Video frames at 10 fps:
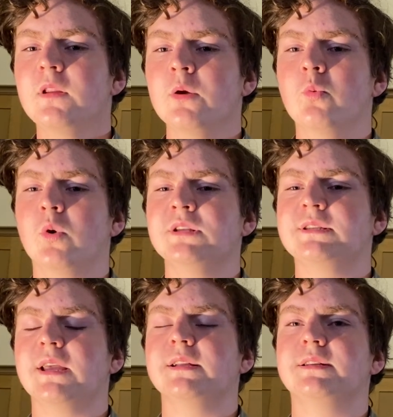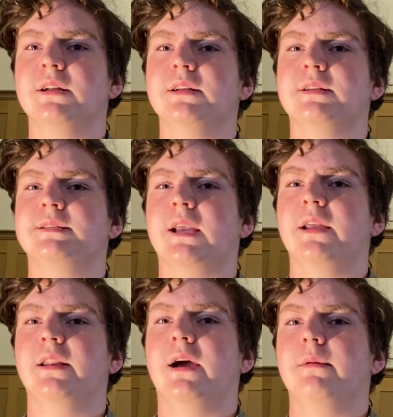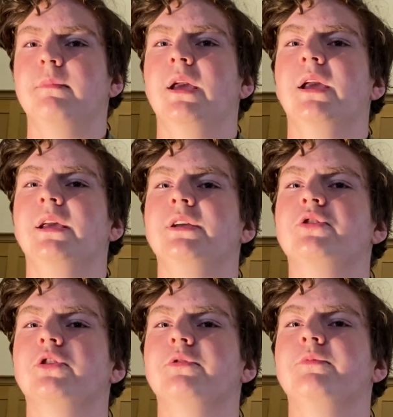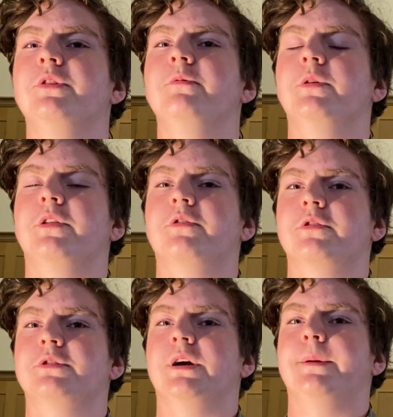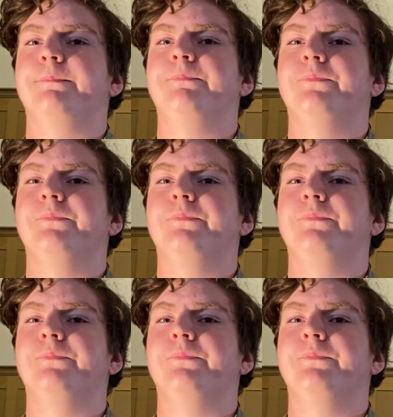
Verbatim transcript: And once they had done it a second time, he told them to do it a third time.